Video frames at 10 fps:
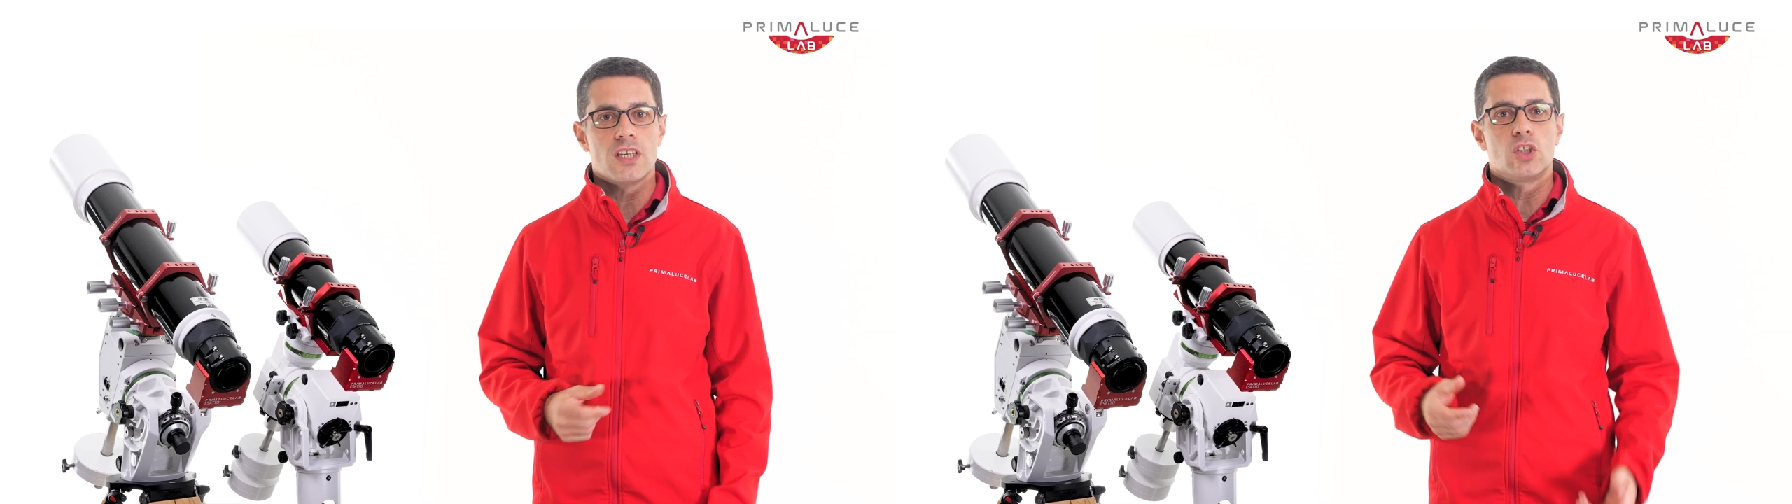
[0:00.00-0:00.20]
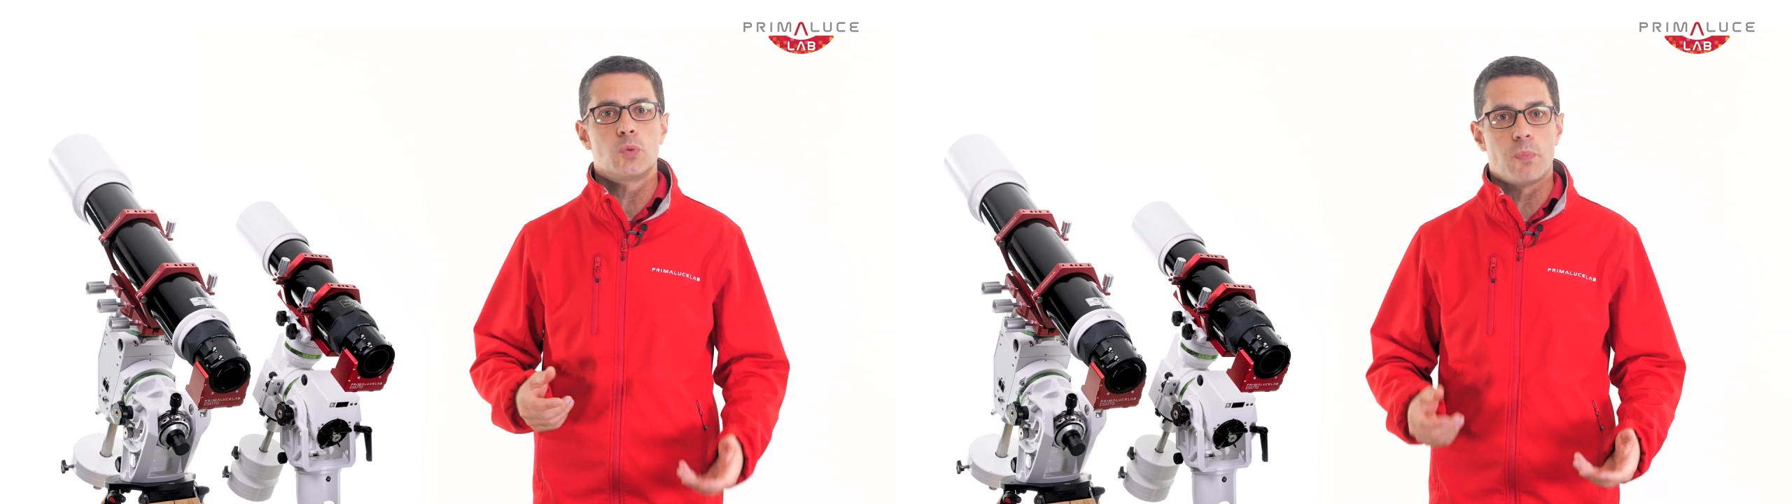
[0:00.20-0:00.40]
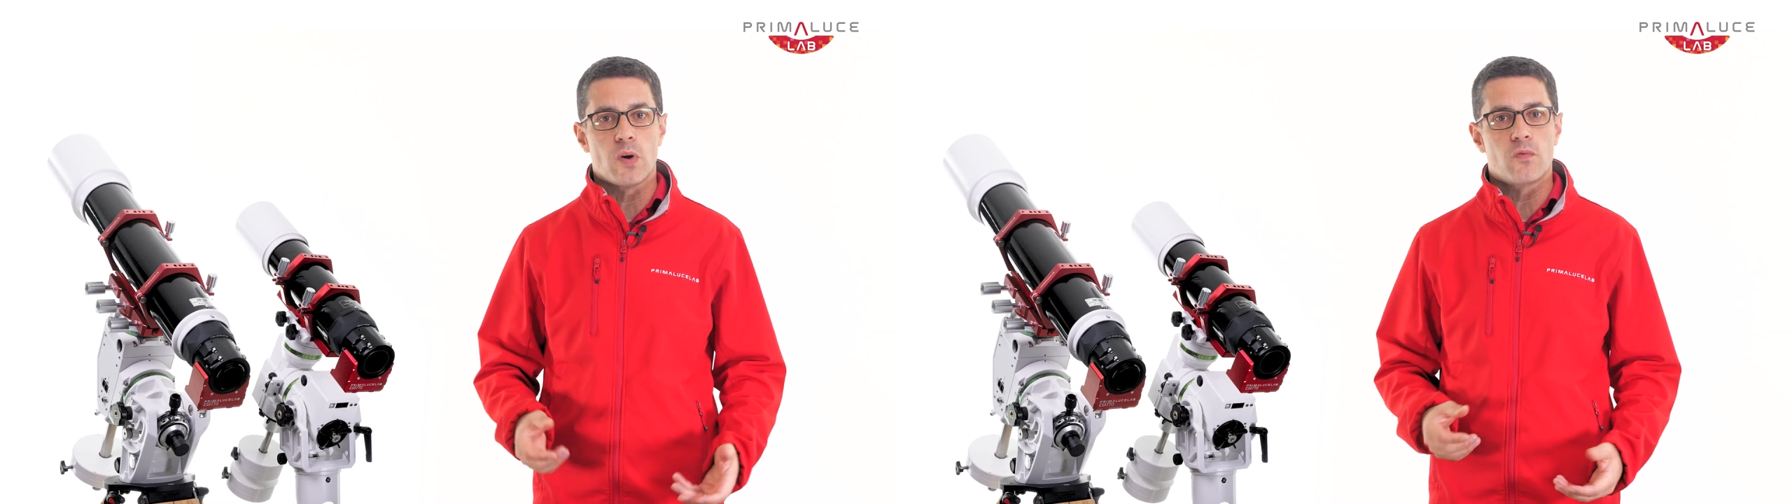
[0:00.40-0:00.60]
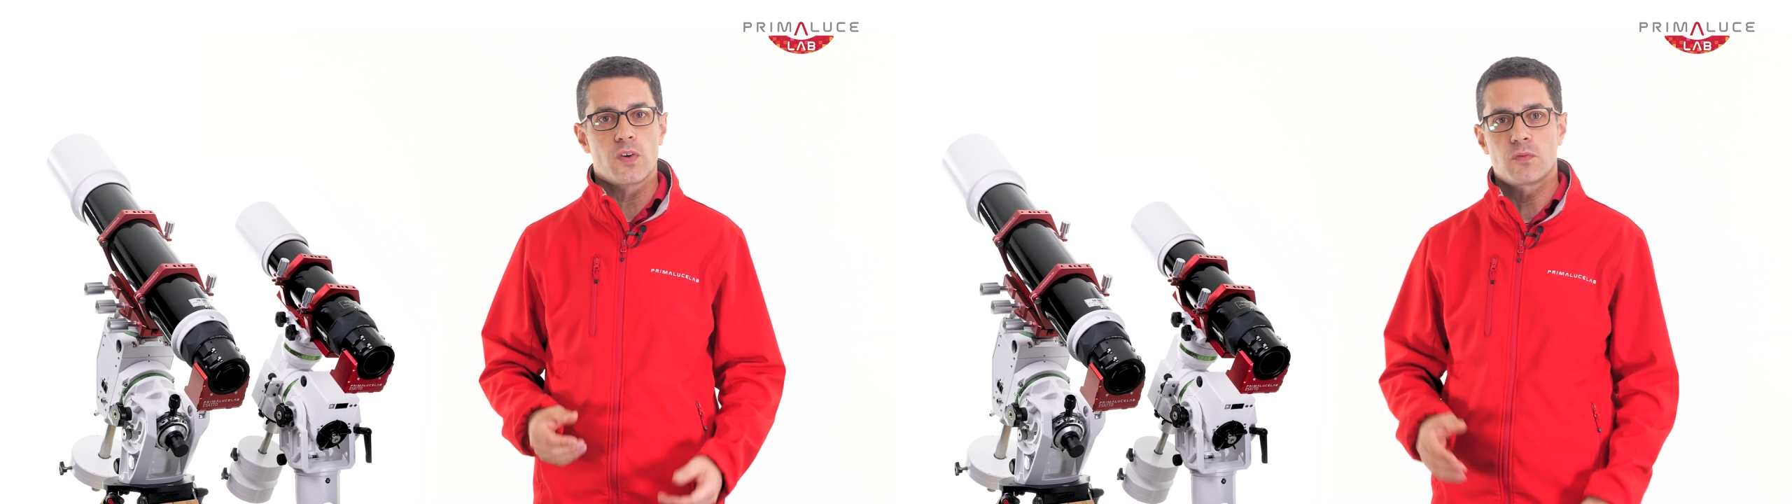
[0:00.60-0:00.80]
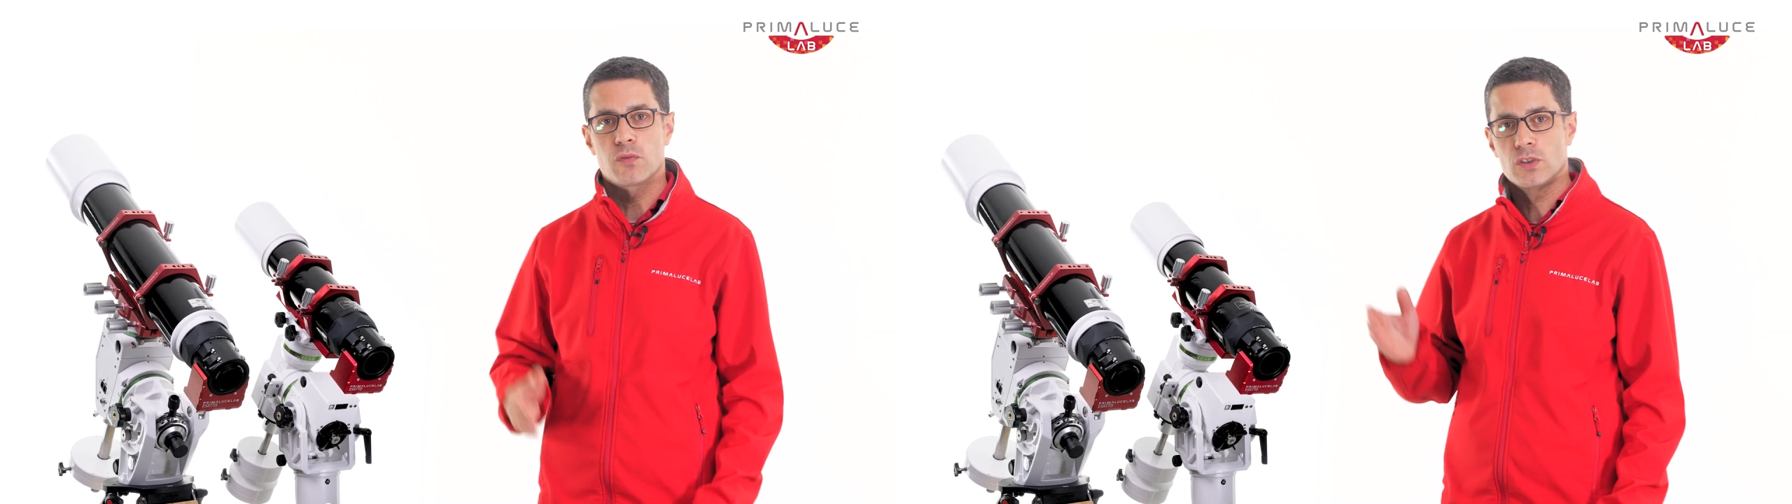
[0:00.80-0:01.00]
is
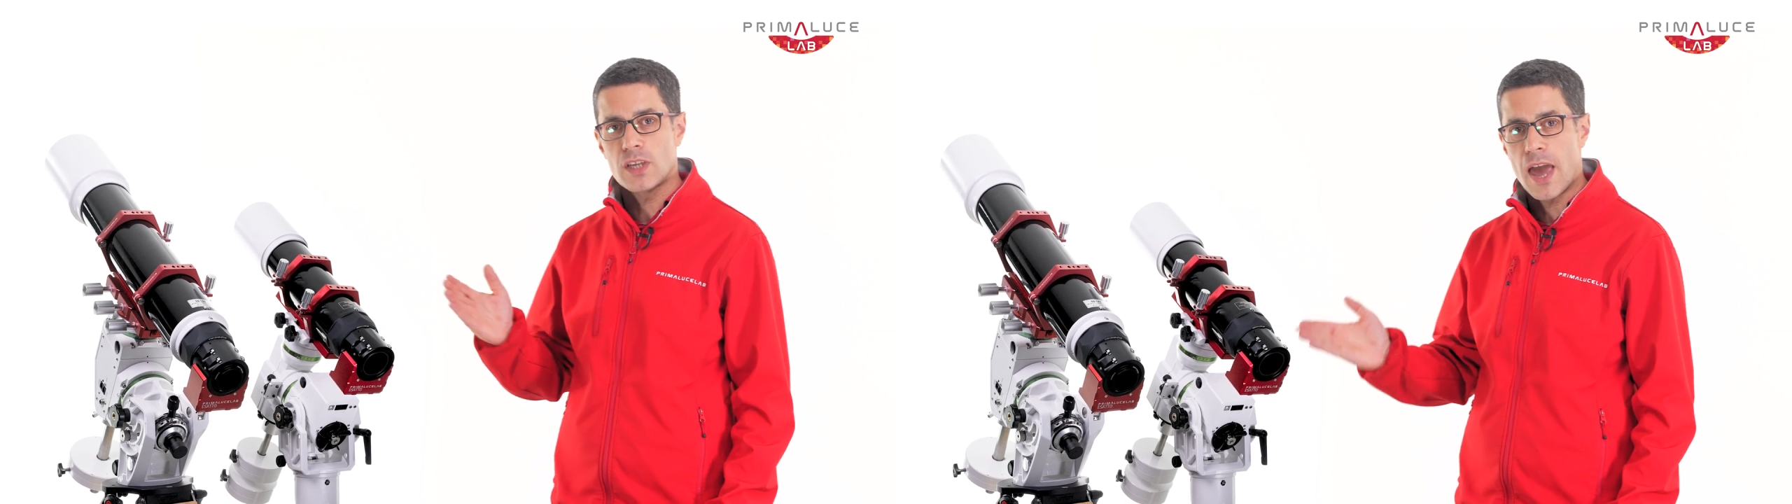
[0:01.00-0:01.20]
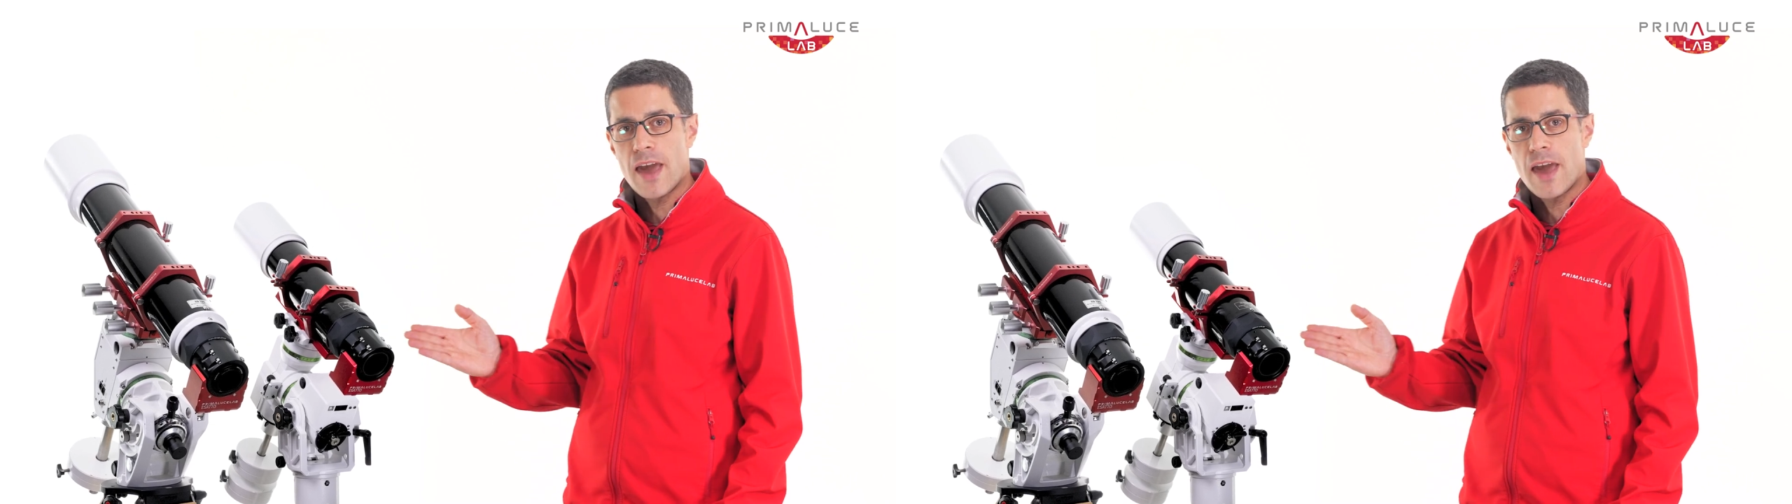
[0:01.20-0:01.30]
perfect for the